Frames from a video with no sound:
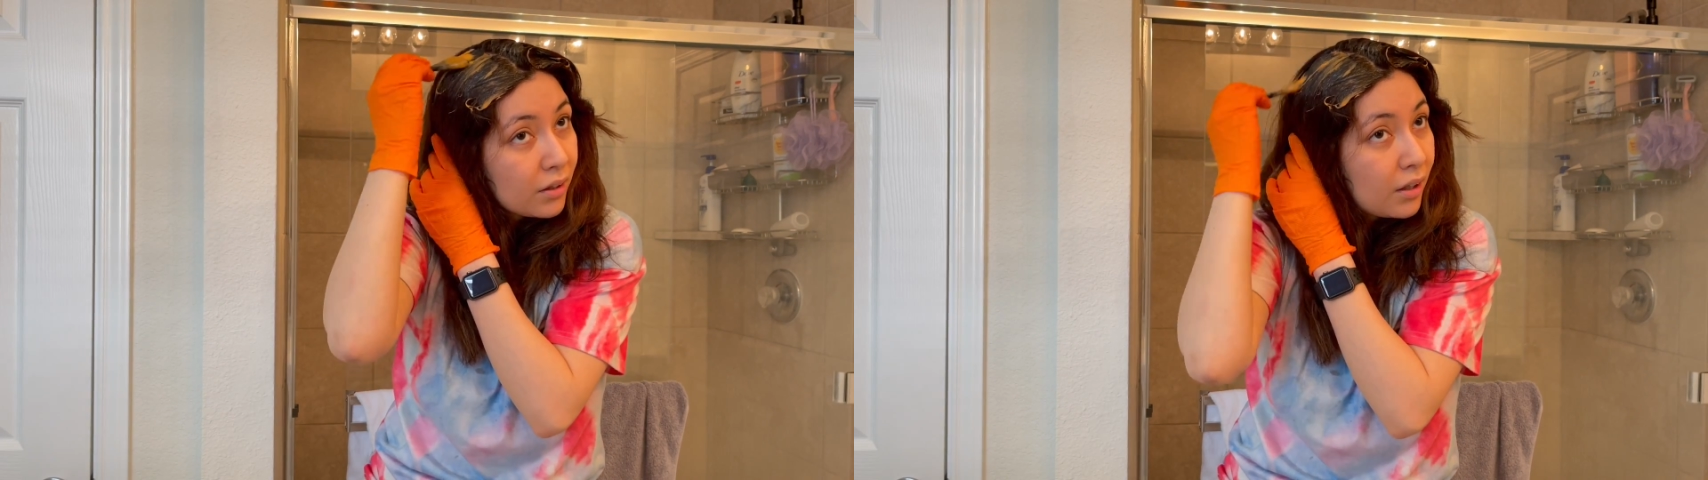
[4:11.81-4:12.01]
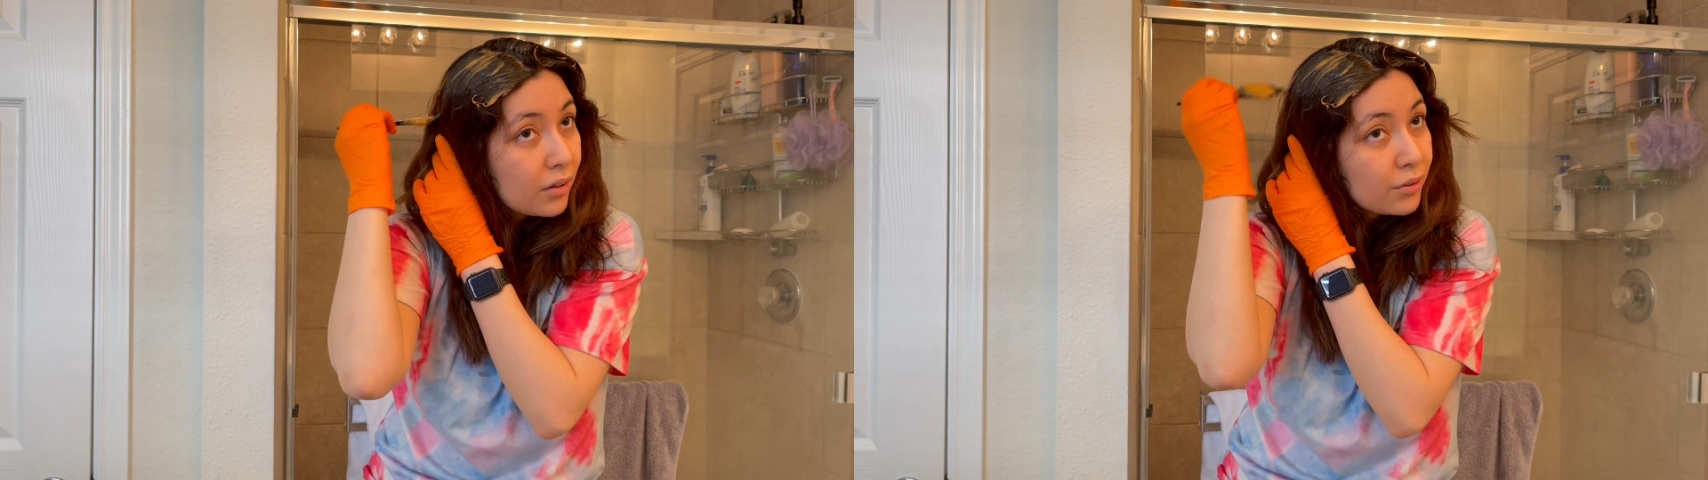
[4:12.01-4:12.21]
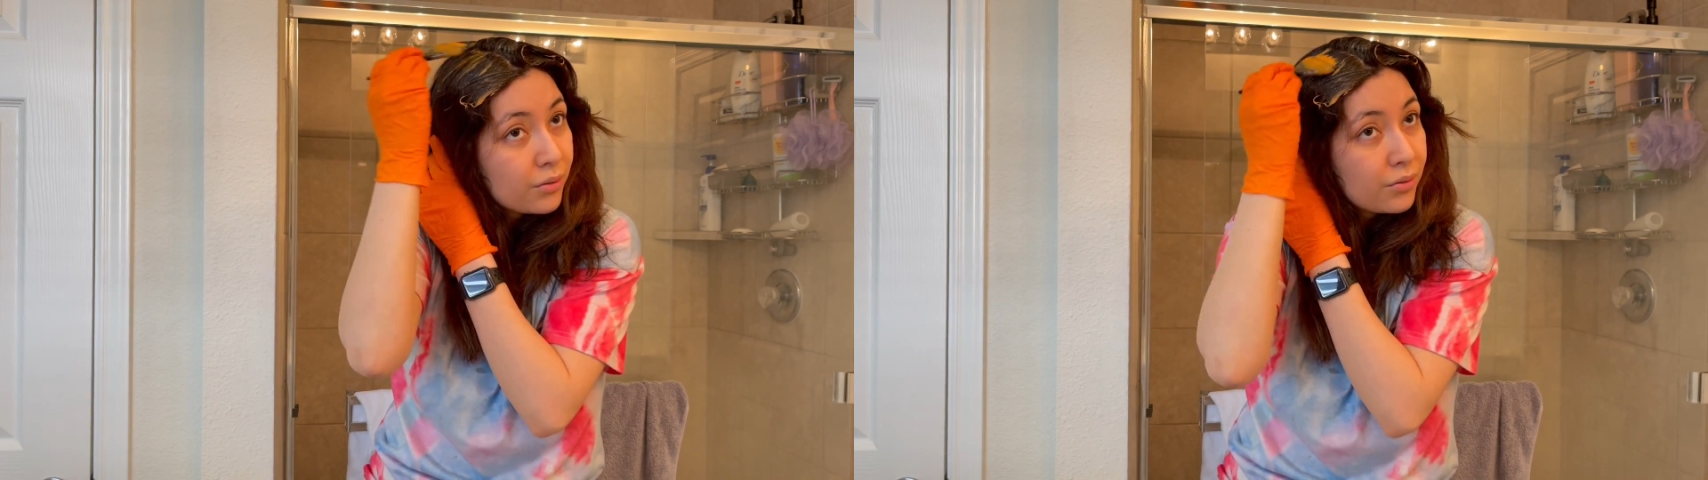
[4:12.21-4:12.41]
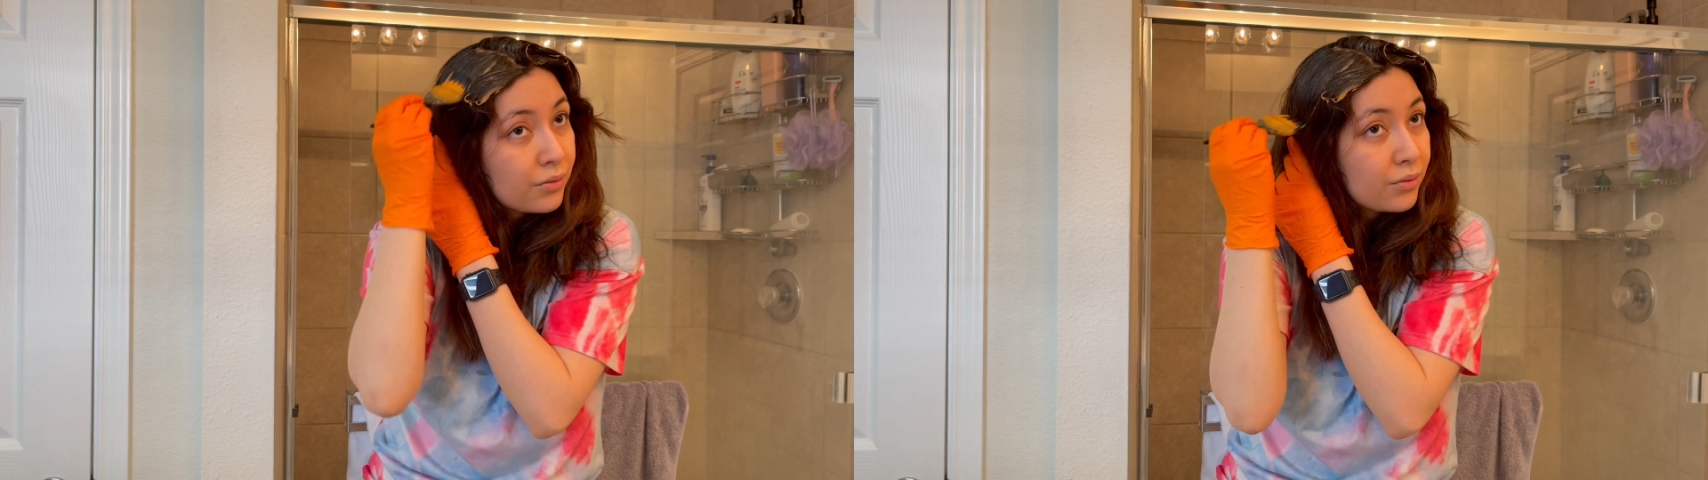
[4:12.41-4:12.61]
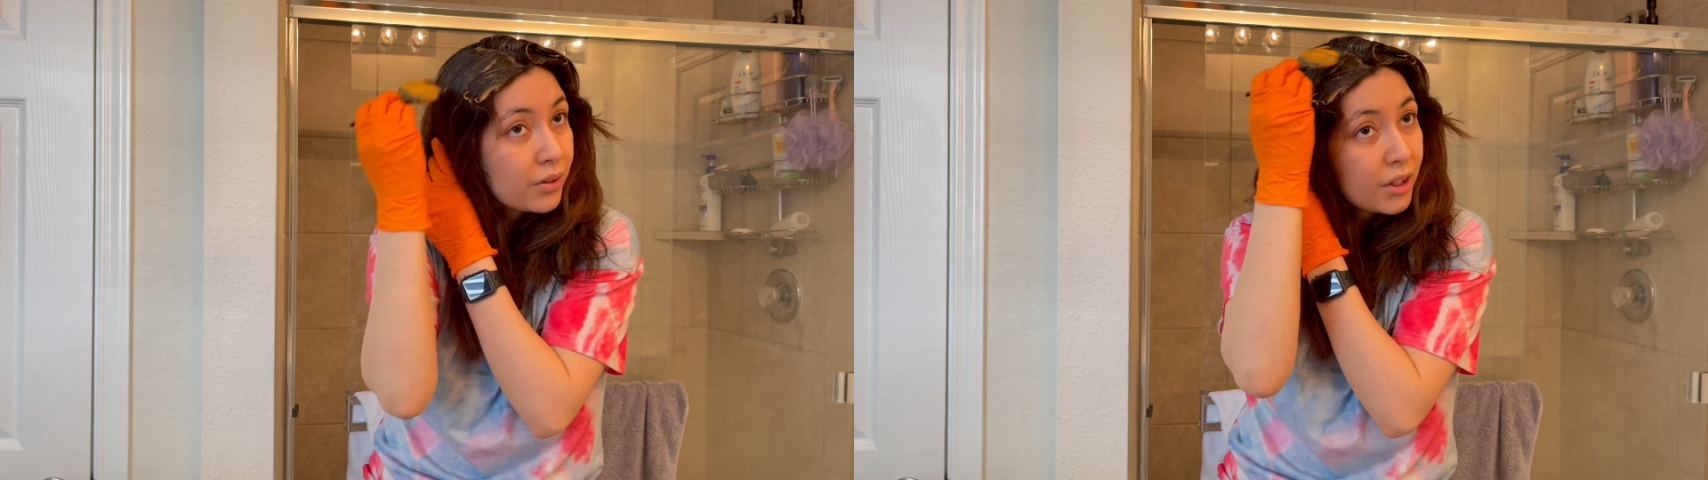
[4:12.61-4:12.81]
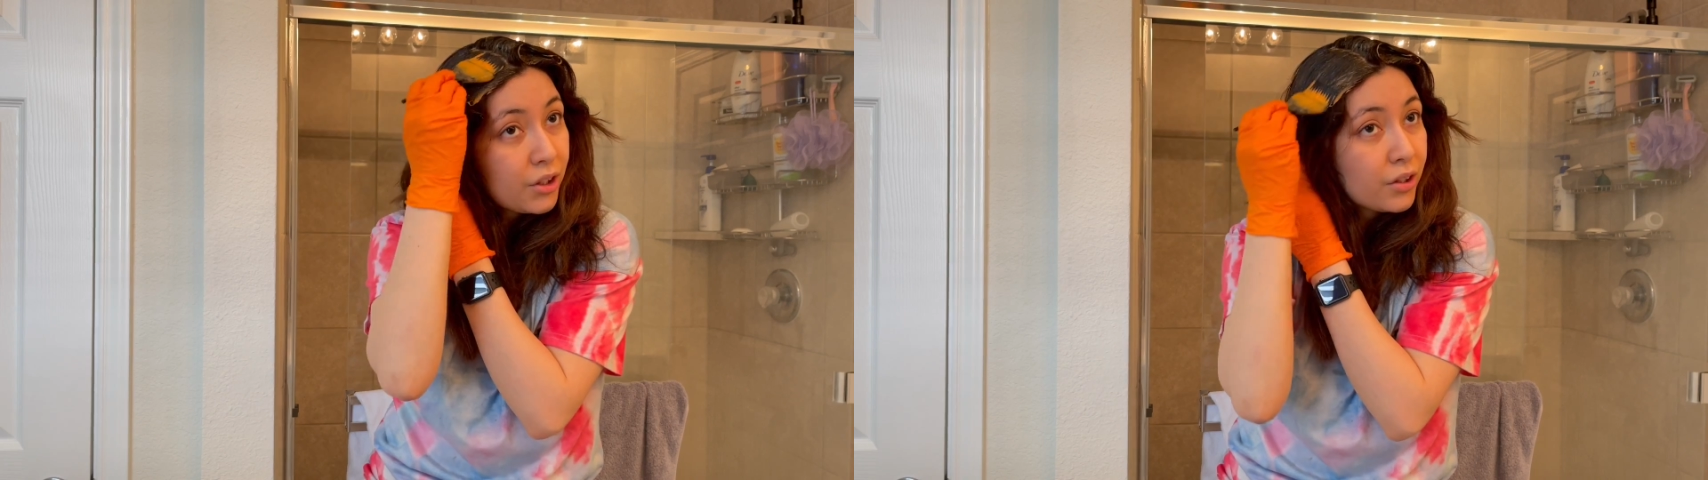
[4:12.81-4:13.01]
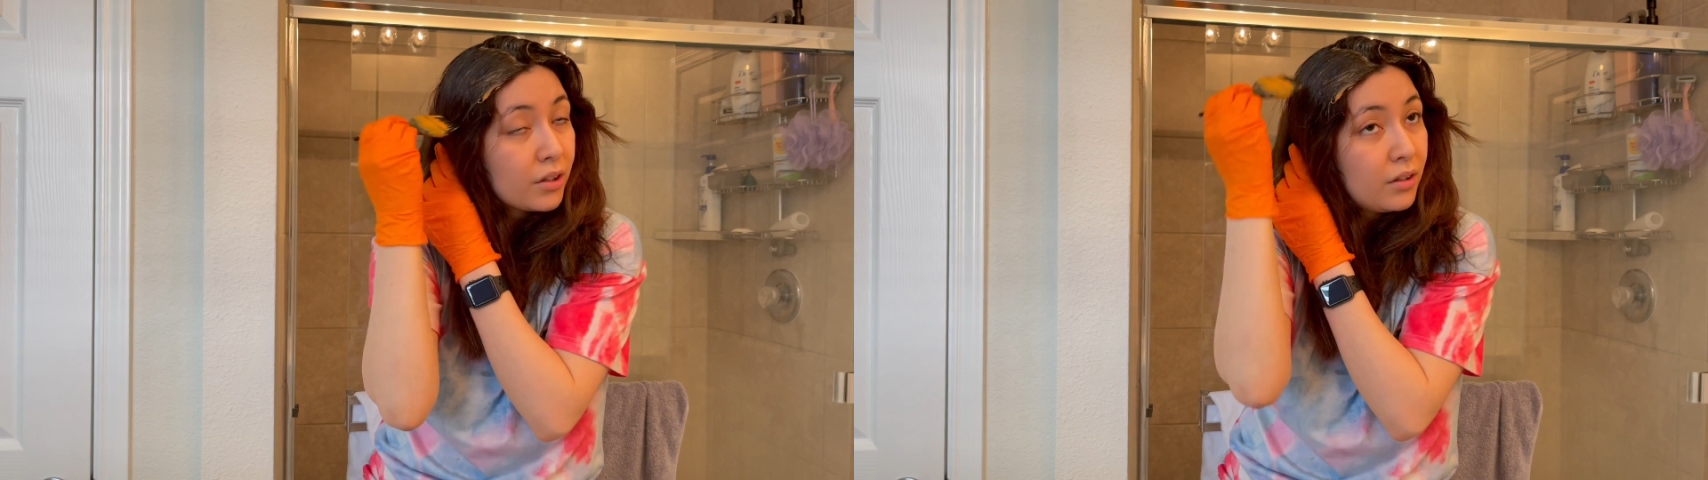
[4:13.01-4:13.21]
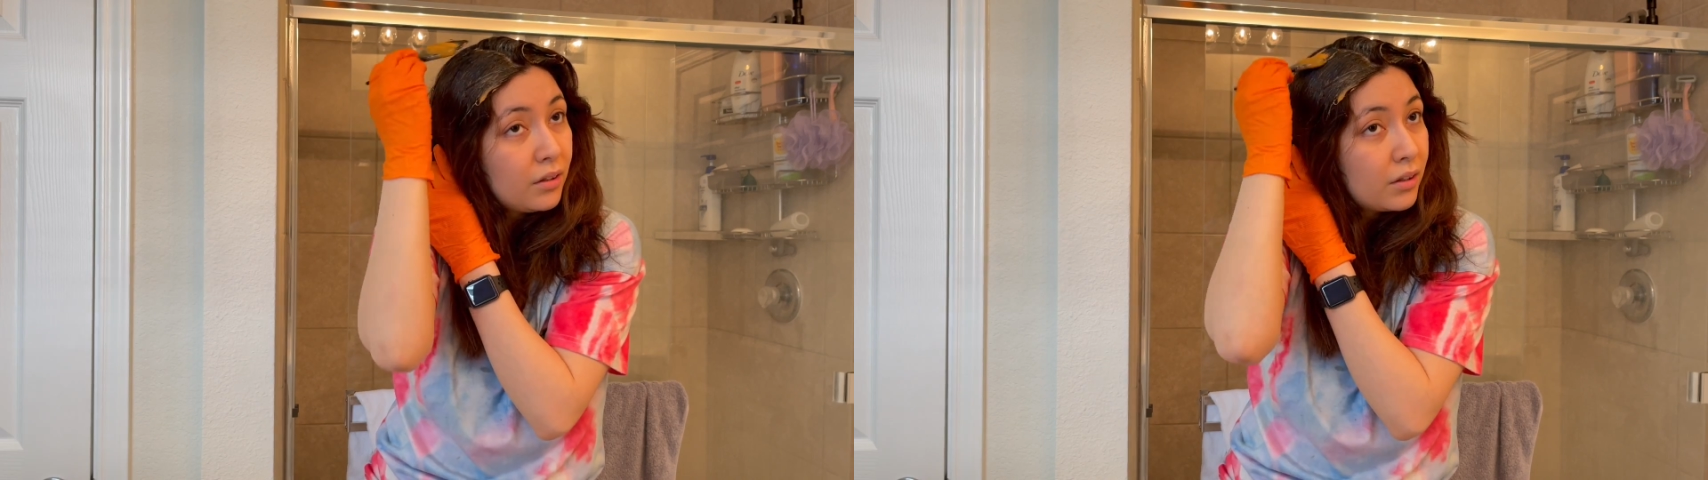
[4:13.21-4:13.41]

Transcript: color really good.